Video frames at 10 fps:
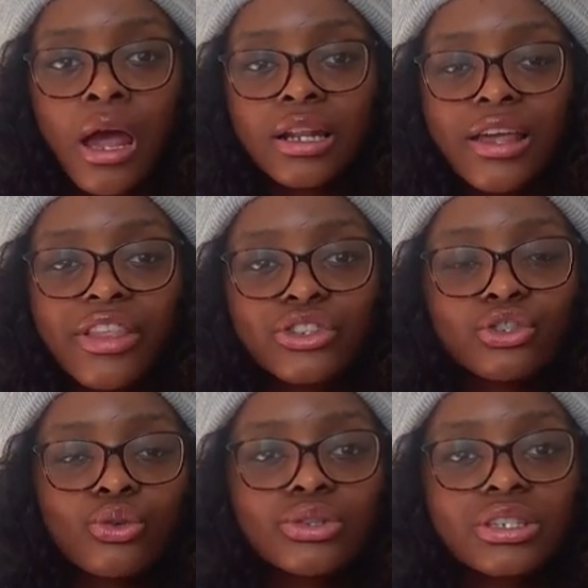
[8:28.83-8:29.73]
like there's
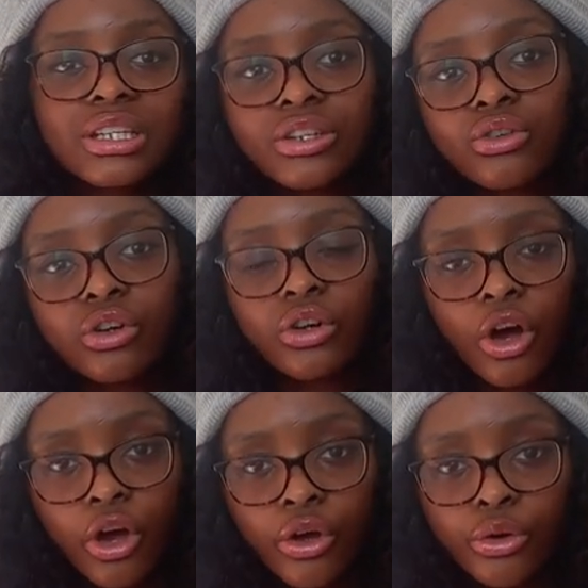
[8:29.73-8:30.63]
no secret
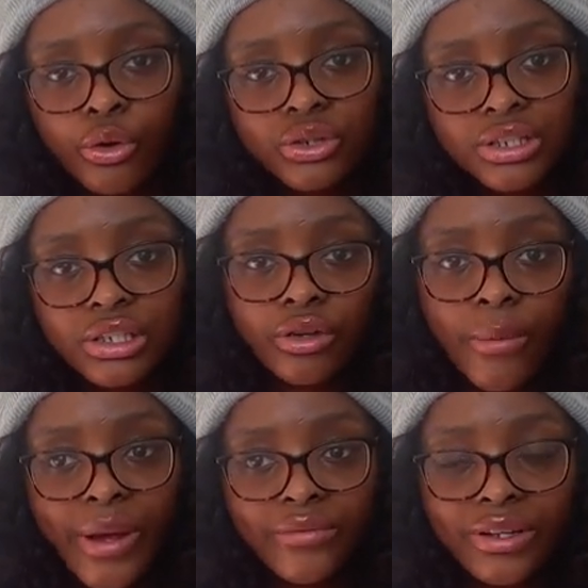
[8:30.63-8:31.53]
code or secret
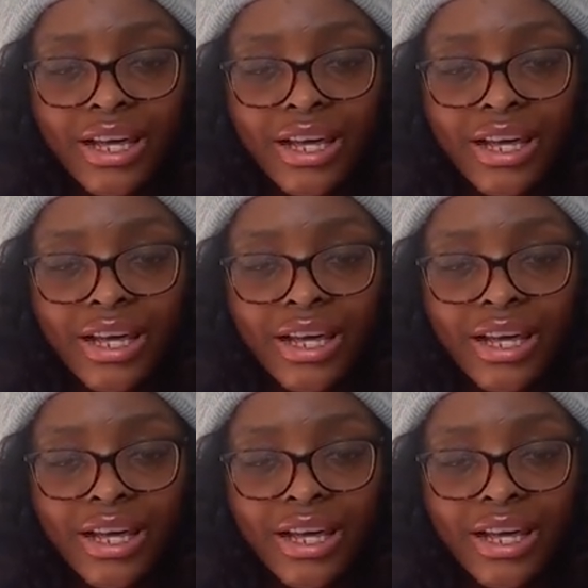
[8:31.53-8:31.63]
method.